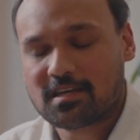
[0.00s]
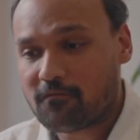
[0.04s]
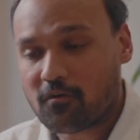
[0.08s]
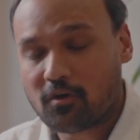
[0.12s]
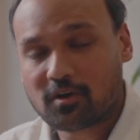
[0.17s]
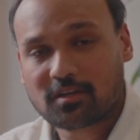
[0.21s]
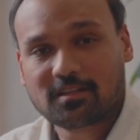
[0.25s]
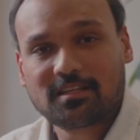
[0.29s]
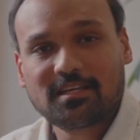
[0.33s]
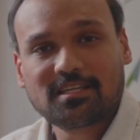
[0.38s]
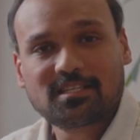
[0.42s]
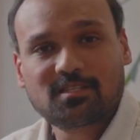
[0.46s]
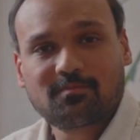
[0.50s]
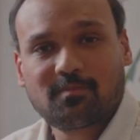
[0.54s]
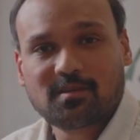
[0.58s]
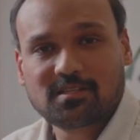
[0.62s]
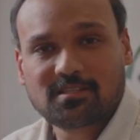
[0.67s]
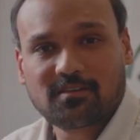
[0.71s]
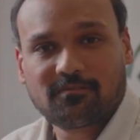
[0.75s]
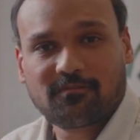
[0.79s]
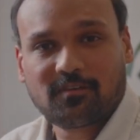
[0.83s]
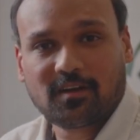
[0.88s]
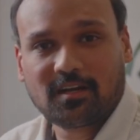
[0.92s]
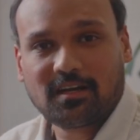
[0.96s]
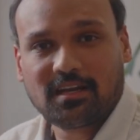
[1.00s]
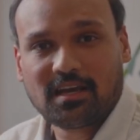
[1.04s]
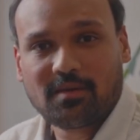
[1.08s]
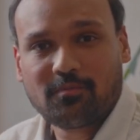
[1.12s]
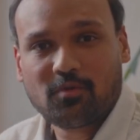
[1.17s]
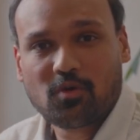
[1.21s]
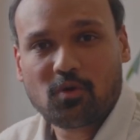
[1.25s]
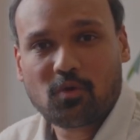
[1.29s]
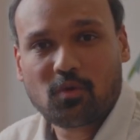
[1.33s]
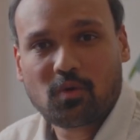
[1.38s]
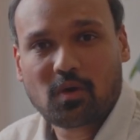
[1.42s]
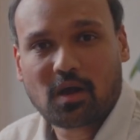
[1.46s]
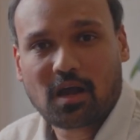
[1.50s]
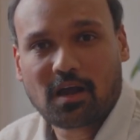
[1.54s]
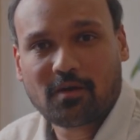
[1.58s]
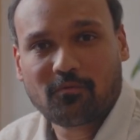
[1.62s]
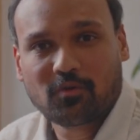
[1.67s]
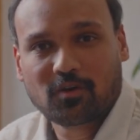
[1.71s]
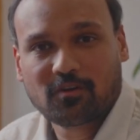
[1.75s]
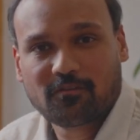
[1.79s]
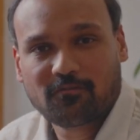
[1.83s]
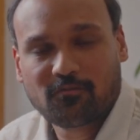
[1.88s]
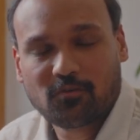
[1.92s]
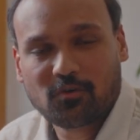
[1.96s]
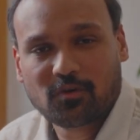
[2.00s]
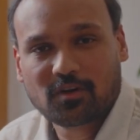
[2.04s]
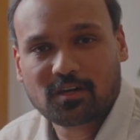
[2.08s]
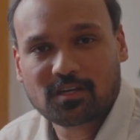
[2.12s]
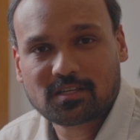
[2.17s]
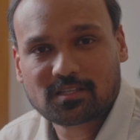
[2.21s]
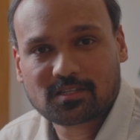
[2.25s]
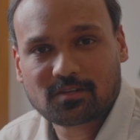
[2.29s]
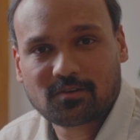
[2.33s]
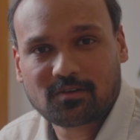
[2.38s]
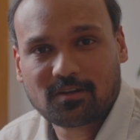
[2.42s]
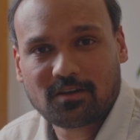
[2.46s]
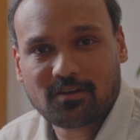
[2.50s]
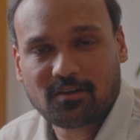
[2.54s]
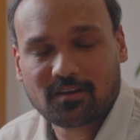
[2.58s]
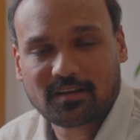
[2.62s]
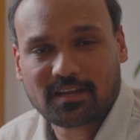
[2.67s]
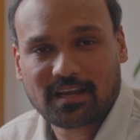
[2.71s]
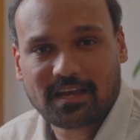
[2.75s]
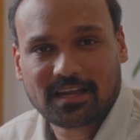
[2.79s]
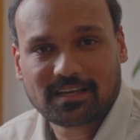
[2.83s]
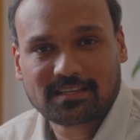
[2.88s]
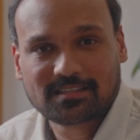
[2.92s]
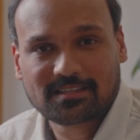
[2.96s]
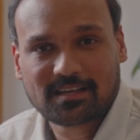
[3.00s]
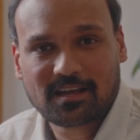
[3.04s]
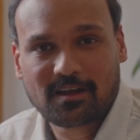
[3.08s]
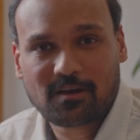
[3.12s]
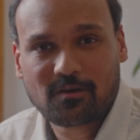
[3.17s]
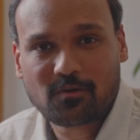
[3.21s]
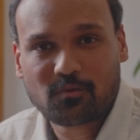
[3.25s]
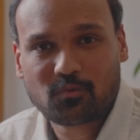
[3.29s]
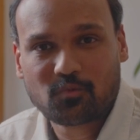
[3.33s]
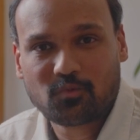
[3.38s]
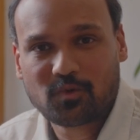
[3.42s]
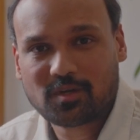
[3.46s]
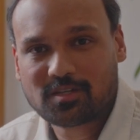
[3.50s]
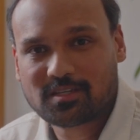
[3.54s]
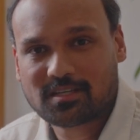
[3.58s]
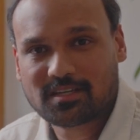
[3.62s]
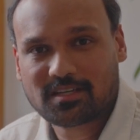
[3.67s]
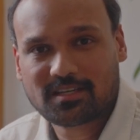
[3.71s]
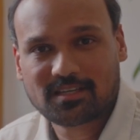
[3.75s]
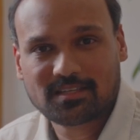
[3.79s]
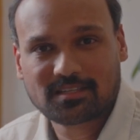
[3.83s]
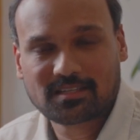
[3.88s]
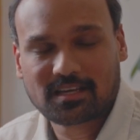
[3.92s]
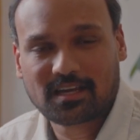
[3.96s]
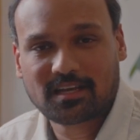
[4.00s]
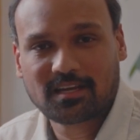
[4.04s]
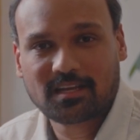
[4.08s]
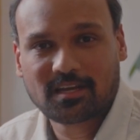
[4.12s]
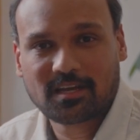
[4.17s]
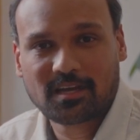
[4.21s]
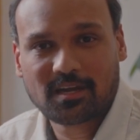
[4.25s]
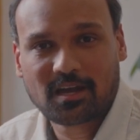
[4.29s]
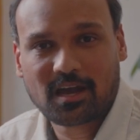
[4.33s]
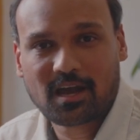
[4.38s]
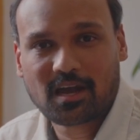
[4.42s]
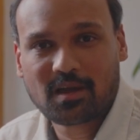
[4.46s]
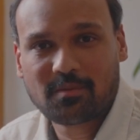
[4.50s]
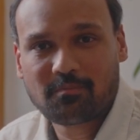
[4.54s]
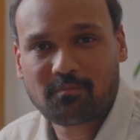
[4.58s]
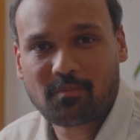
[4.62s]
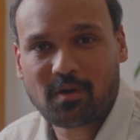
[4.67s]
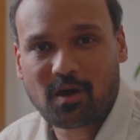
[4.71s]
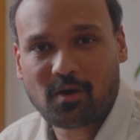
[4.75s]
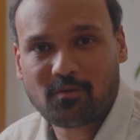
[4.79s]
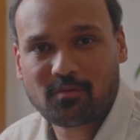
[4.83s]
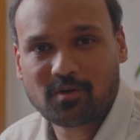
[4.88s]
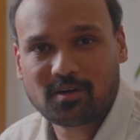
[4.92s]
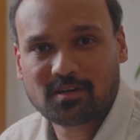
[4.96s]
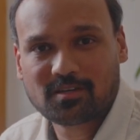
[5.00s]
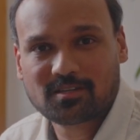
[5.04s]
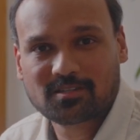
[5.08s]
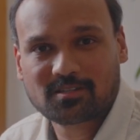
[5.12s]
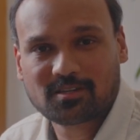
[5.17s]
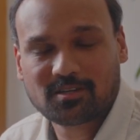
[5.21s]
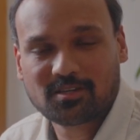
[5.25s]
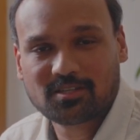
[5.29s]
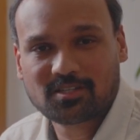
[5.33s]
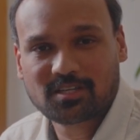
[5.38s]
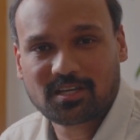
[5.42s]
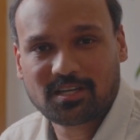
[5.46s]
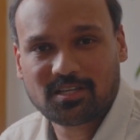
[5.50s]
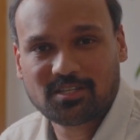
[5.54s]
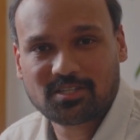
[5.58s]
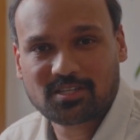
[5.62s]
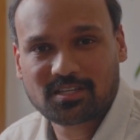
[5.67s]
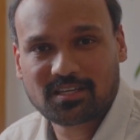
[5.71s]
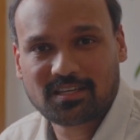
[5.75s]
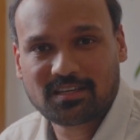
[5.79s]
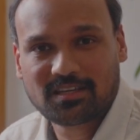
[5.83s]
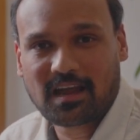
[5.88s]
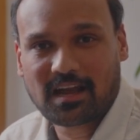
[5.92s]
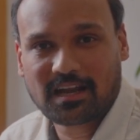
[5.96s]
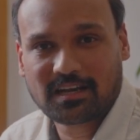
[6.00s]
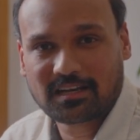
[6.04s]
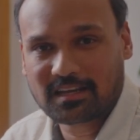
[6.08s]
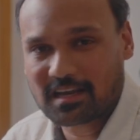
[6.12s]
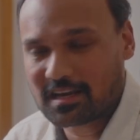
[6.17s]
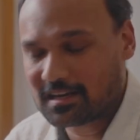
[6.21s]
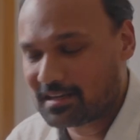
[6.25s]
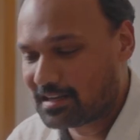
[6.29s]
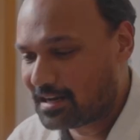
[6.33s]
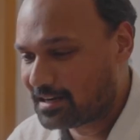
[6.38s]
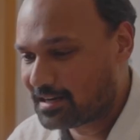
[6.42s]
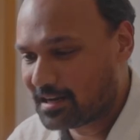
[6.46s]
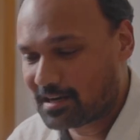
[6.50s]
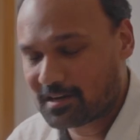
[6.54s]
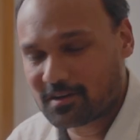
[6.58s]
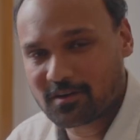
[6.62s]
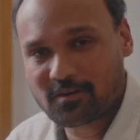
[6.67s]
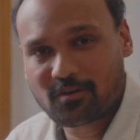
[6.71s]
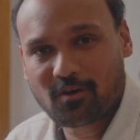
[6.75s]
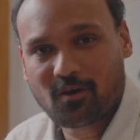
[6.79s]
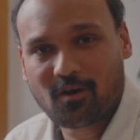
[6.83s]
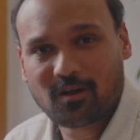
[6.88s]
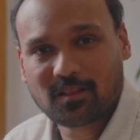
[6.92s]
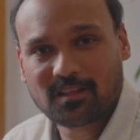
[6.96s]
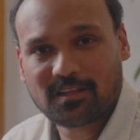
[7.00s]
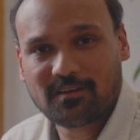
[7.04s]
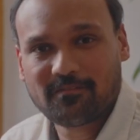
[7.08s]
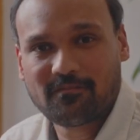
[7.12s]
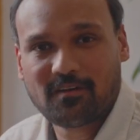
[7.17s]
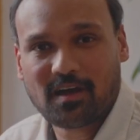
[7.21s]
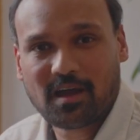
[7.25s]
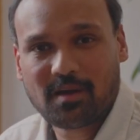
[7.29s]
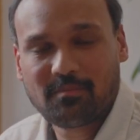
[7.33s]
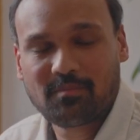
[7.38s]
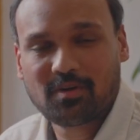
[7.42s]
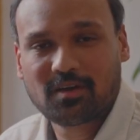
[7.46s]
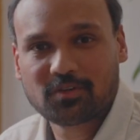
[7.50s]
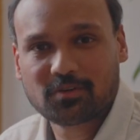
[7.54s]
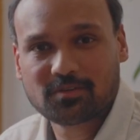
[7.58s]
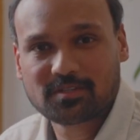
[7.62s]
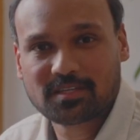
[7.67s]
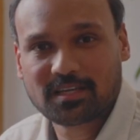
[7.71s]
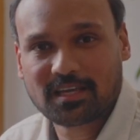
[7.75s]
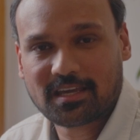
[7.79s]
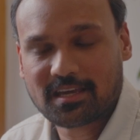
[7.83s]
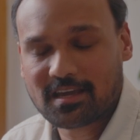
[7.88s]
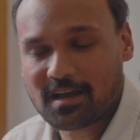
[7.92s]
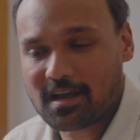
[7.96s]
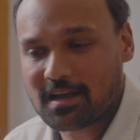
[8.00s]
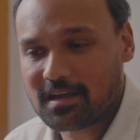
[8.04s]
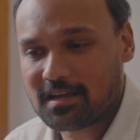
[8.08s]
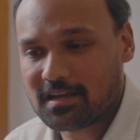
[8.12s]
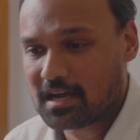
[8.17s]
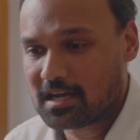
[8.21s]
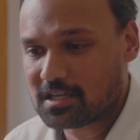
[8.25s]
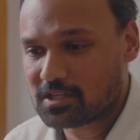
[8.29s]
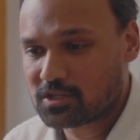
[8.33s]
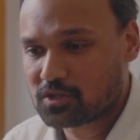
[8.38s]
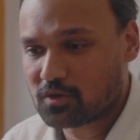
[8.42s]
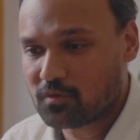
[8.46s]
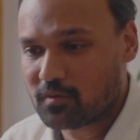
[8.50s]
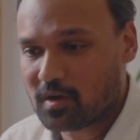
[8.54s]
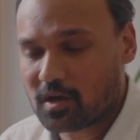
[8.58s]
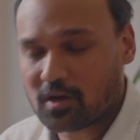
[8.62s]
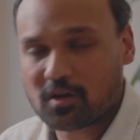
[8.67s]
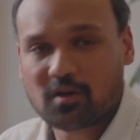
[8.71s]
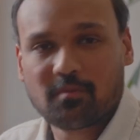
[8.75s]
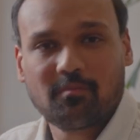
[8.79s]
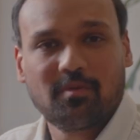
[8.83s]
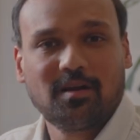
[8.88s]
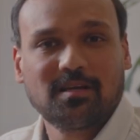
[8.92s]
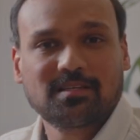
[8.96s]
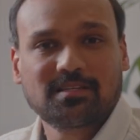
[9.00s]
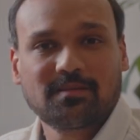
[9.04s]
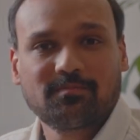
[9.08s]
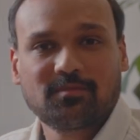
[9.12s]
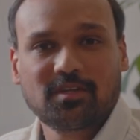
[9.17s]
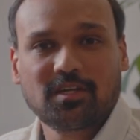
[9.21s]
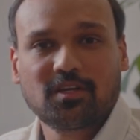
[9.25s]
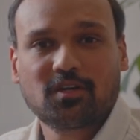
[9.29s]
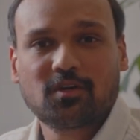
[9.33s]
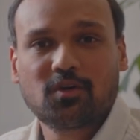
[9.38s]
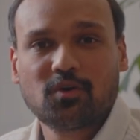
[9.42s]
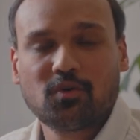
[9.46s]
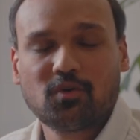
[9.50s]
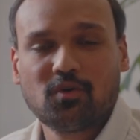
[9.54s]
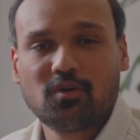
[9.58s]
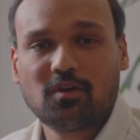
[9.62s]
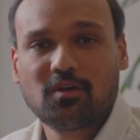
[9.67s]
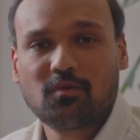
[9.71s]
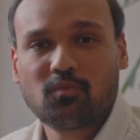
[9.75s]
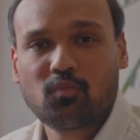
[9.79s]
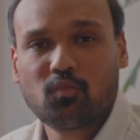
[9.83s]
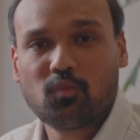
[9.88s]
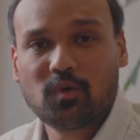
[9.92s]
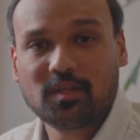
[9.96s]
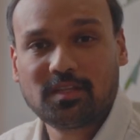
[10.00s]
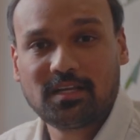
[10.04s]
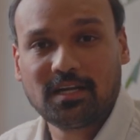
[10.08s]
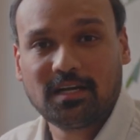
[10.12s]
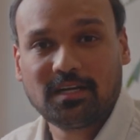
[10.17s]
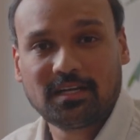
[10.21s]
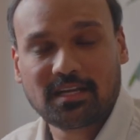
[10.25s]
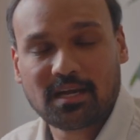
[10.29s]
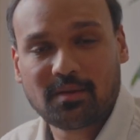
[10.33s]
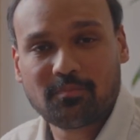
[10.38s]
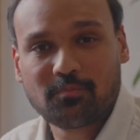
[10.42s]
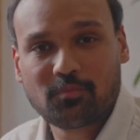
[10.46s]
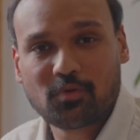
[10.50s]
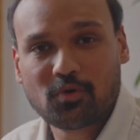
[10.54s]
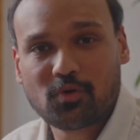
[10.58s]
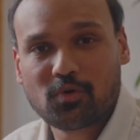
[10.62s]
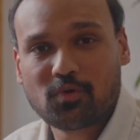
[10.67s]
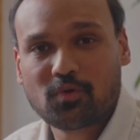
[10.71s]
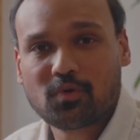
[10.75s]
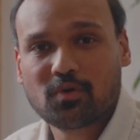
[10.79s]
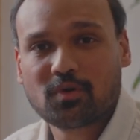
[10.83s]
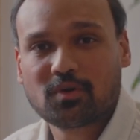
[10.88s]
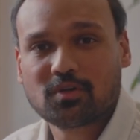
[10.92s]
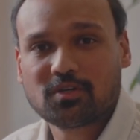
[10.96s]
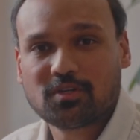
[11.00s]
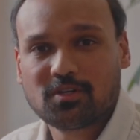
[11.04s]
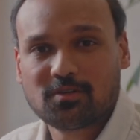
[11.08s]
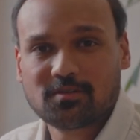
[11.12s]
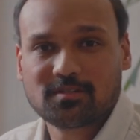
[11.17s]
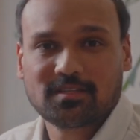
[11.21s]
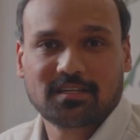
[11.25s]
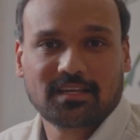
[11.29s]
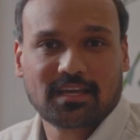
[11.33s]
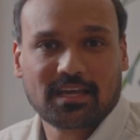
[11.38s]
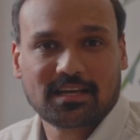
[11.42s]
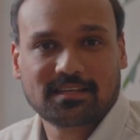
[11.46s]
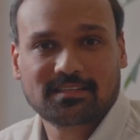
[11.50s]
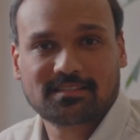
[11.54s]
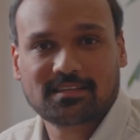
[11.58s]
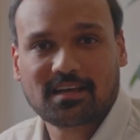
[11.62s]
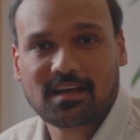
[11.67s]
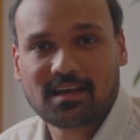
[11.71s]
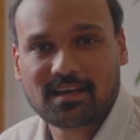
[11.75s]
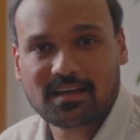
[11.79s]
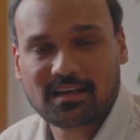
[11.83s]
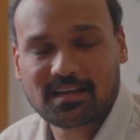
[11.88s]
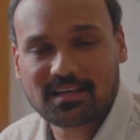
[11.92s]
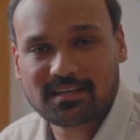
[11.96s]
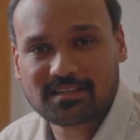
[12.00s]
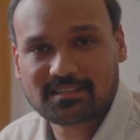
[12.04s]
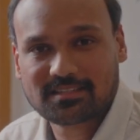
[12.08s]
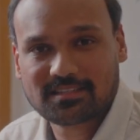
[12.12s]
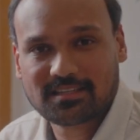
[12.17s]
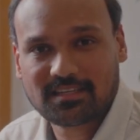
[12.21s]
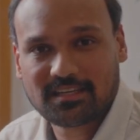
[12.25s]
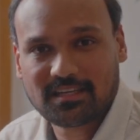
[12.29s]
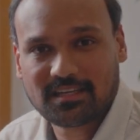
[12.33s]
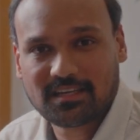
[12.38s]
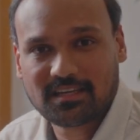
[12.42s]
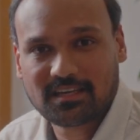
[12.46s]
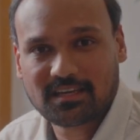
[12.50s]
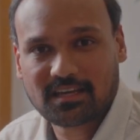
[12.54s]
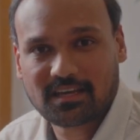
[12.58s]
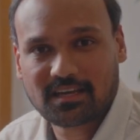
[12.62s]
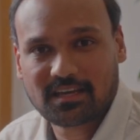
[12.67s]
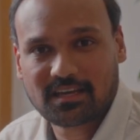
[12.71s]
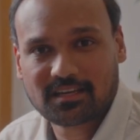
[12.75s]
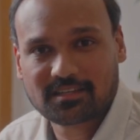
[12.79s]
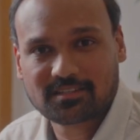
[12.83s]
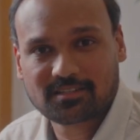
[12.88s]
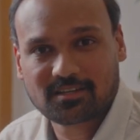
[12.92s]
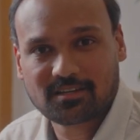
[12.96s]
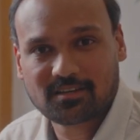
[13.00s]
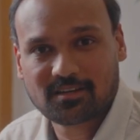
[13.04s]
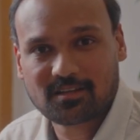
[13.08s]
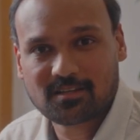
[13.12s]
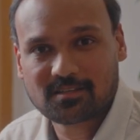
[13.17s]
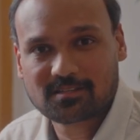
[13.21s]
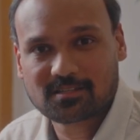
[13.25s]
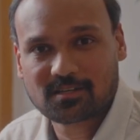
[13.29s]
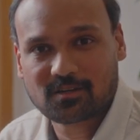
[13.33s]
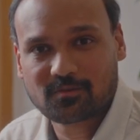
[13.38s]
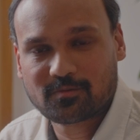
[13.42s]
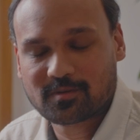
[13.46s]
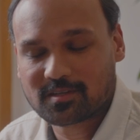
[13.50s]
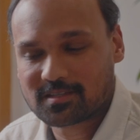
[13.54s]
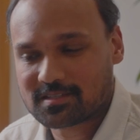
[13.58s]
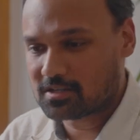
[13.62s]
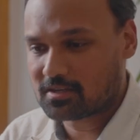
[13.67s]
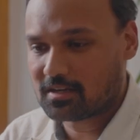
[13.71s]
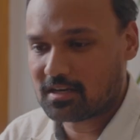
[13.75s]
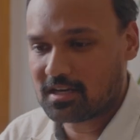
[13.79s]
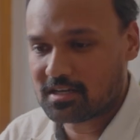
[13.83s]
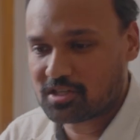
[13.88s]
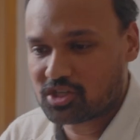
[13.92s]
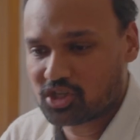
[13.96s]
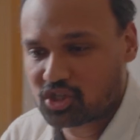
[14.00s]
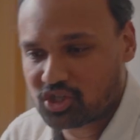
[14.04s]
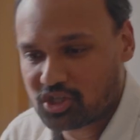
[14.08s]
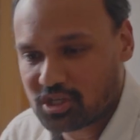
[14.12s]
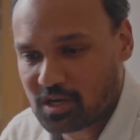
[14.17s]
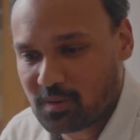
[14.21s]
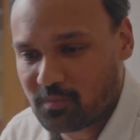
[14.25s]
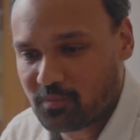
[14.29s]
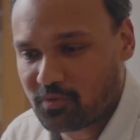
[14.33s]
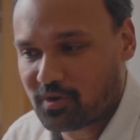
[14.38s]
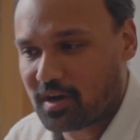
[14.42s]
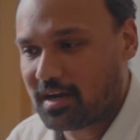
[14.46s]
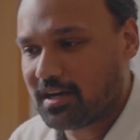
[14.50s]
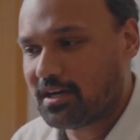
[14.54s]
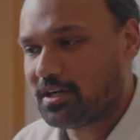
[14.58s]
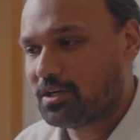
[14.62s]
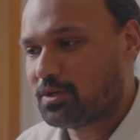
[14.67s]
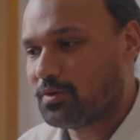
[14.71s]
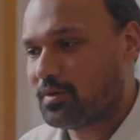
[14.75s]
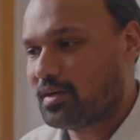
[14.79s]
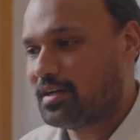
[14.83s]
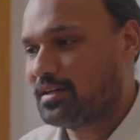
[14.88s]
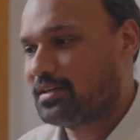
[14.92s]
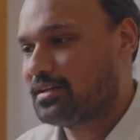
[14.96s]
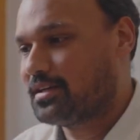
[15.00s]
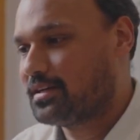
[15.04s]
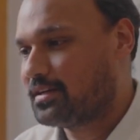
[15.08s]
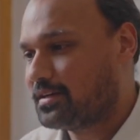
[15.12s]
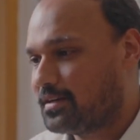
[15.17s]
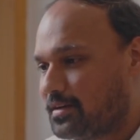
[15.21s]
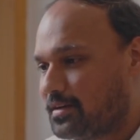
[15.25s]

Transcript: For this specific demo, I want to focus only on Exa, which is an AI powered search engine and can, that can crawl the web using AI. And so we are going to build something cool within Tempo using Exa as the external service. So let's jump right into it